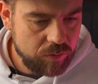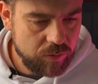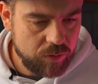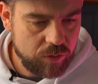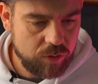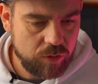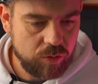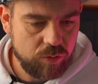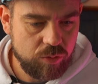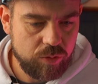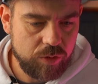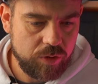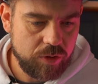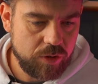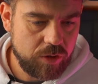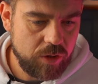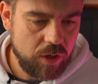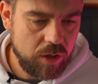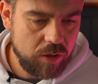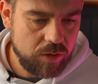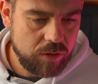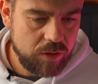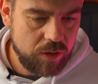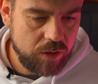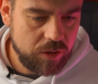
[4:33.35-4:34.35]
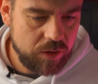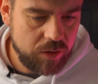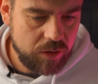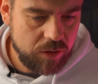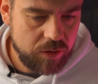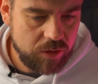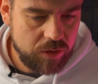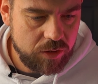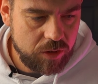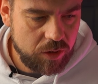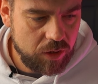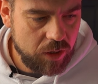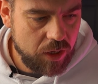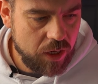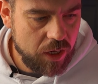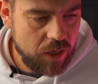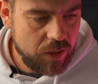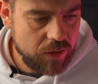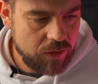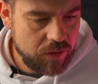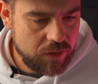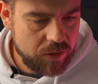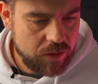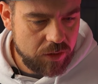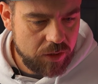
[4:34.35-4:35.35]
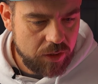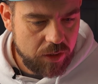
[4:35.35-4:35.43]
So we started, initialized,